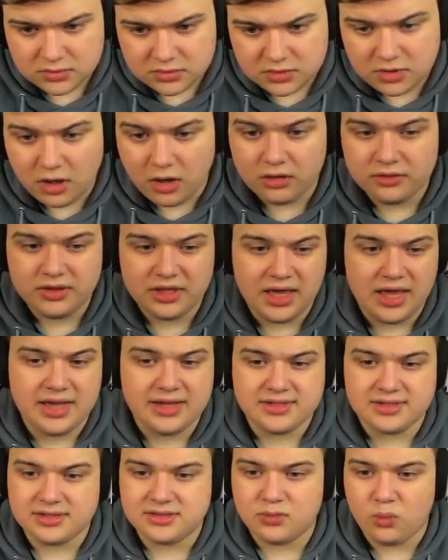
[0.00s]
Oh, the
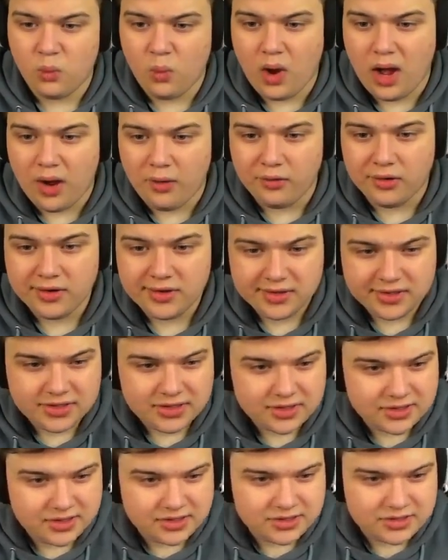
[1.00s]
aces. Wow.
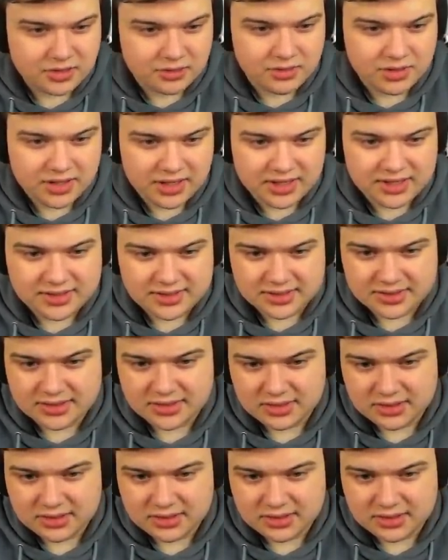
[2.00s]
So many aces.